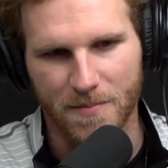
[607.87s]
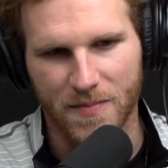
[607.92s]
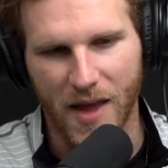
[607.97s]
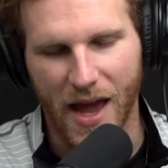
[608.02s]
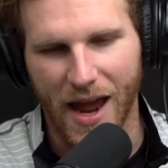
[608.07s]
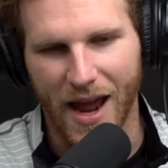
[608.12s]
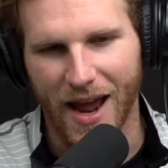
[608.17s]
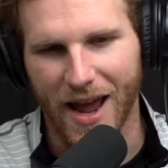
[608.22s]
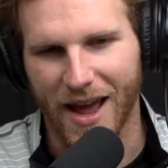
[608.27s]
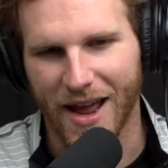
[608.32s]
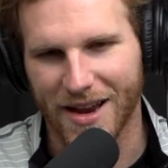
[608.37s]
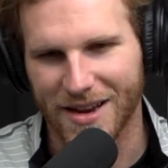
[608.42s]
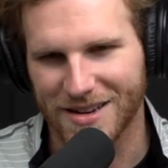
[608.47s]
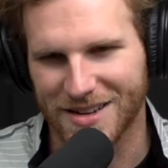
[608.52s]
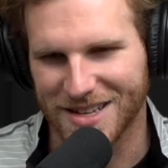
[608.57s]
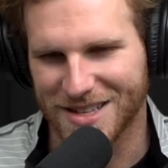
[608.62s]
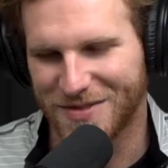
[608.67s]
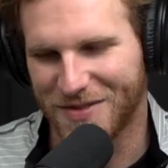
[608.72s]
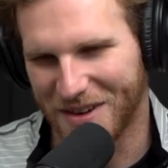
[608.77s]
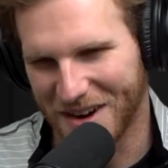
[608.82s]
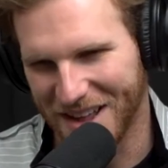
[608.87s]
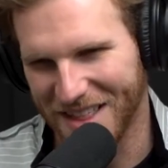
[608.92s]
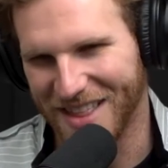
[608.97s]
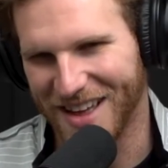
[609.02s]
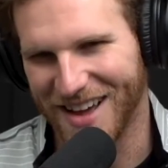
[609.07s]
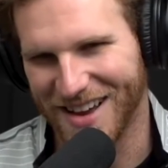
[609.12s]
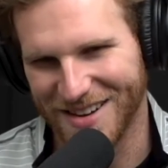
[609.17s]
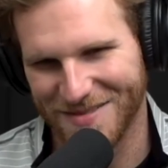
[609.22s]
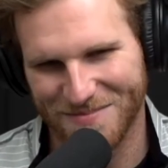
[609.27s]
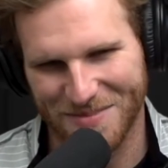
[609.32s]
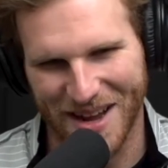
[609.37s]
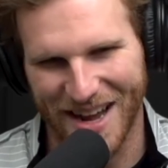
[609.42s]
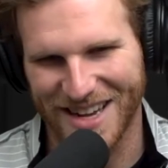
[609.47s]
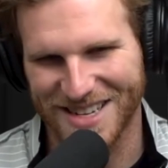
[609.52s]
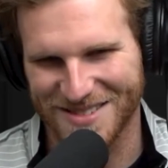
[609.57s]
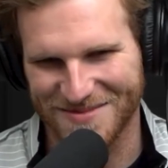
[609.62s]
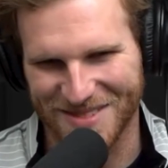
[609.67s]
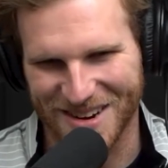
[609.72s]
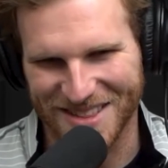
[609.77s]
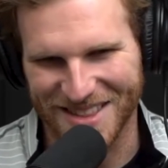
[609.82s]
And it's funny that
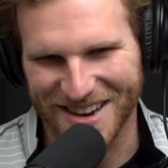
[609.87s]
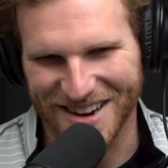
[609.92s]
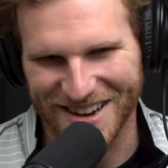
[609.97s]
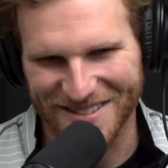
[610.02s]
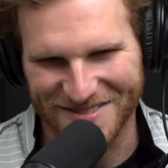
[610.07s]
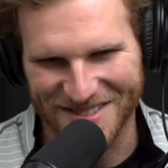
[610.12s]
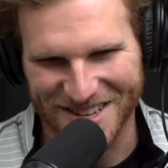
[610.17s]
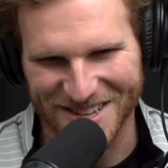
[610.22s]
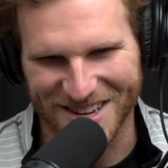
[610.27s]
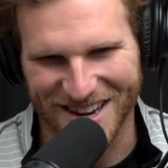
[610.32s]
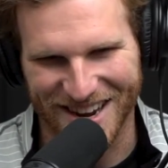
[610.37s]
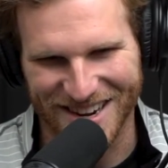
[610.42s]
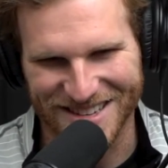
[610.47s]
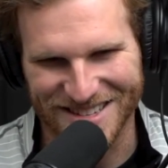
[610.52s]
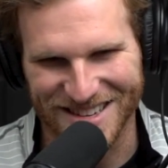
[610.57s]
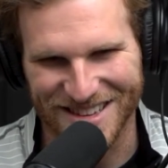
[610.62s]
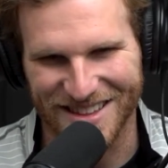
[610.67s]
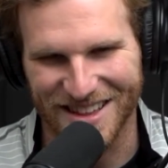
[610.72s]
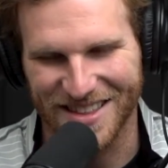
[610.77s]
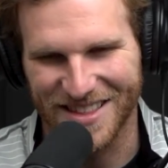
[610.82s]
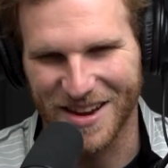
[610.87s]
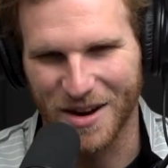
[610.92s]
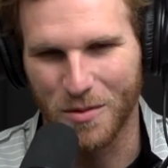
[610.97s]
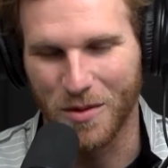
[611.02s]
Paxton brought that up and you kind of said that there.